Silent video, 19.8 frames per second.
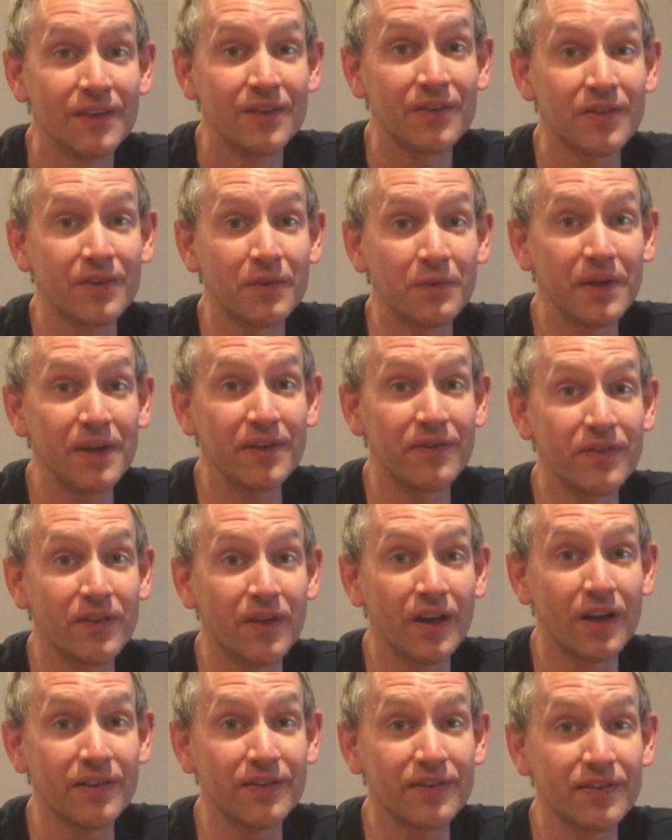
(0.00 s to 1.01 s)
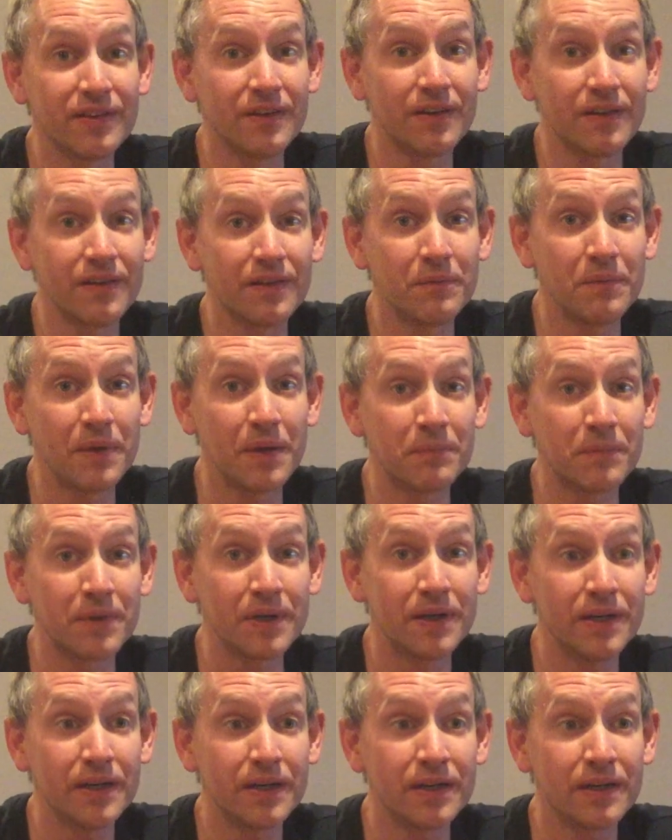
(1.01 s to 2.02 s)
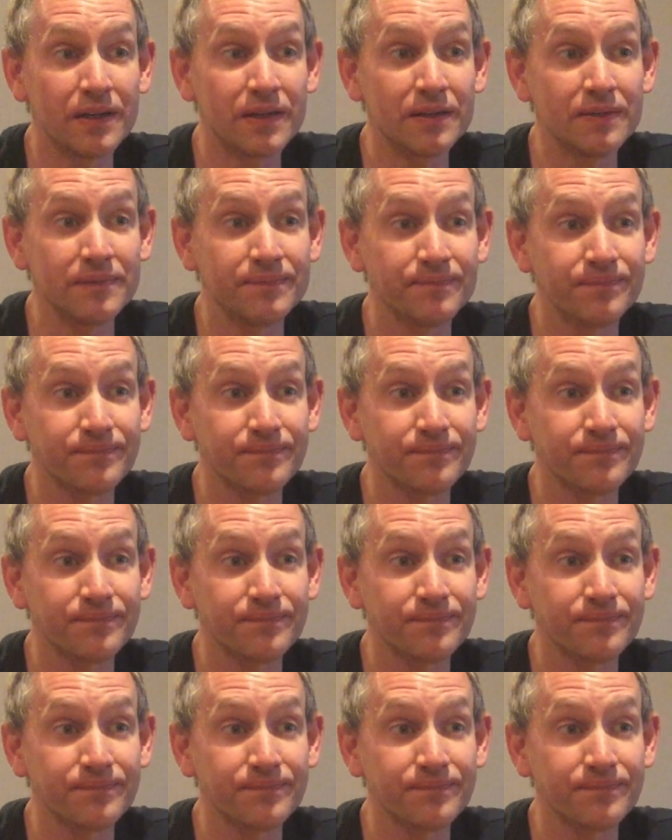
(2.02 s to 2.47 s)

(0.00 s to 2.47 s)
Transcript: So we have lost another member here.